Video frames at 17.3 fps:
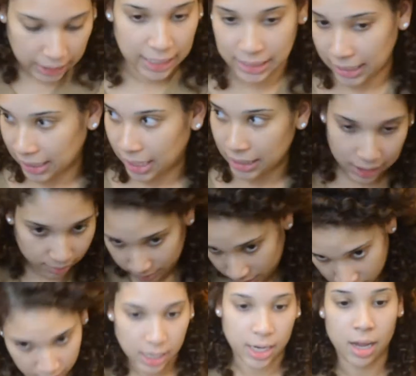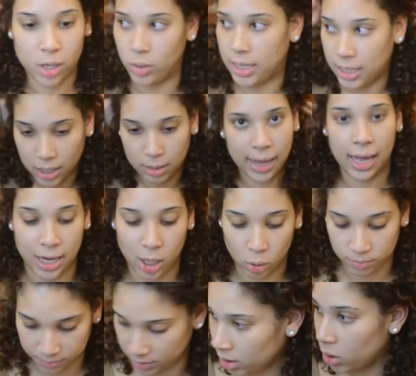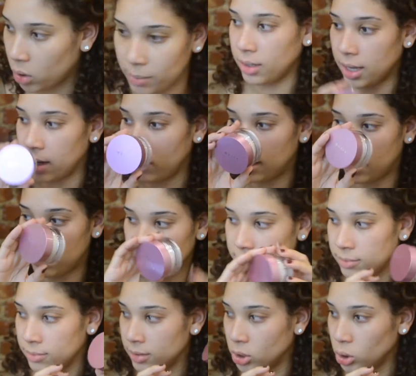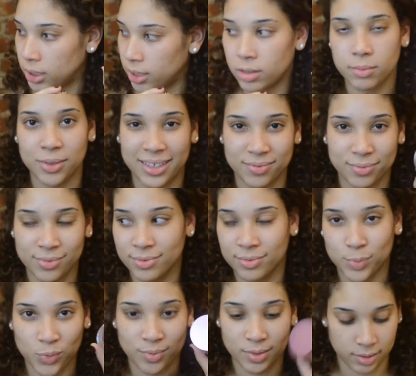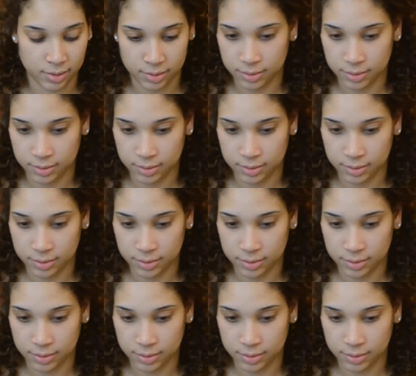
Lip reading: Alright guys, let's begin. First, of course, I'm tying my hair back and then I'm going